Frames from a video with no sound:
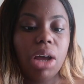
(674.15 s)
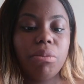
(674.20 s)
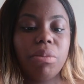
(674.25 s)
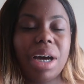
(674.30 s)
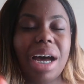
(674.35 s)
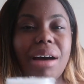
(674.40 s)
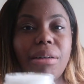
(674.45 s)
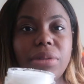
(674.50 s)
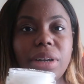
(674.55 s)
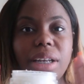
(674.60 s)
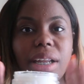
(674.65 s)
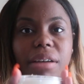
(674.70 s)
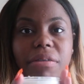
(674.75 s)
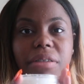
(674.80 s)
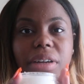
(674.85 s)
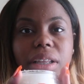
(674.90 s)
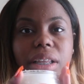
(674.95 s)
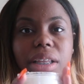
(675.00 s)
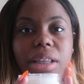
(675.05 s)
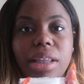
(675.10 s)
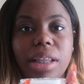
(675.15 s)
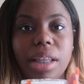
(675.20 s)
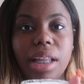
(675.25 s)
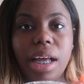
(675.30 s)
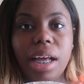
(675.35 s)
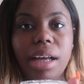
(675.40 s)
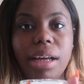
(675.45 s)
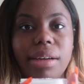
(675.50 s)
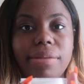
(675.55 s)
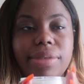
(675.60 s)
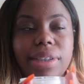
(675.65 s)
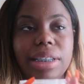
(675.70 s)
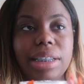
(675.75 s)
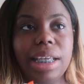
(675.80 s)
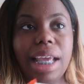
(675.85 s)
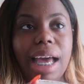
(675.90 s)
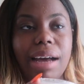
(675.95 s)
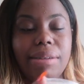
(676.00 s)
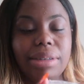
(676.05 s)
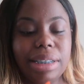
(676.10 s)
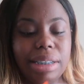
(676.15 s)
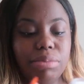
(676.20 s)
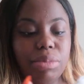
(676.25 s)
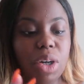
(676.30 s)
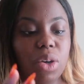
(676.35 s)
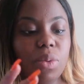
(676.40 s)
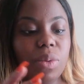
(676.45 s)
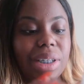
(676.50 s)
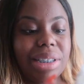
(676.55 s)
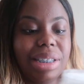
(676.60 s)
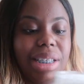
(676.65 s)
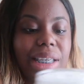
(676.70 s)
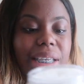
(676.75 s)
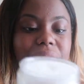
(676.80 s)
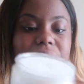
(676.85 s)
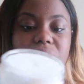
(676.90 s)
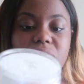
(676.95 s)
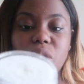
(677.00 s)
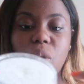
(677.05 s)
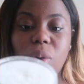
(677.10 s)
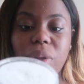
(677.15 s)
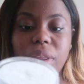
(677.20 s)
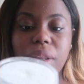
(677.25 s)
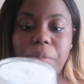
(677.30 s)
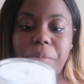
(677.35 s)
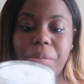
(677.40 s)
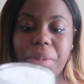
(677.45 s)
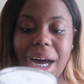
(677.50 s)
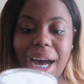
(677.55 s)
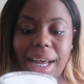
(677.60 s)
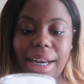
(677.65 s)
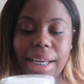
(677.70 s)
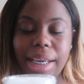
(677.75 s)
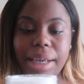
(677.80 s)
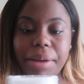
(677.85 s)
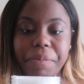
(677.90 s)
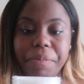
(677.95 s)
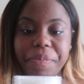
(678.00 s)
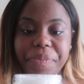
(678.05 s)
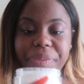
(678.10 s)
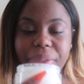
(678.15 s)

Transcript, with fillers: but i would definitely love to see how it smells once it gets on the body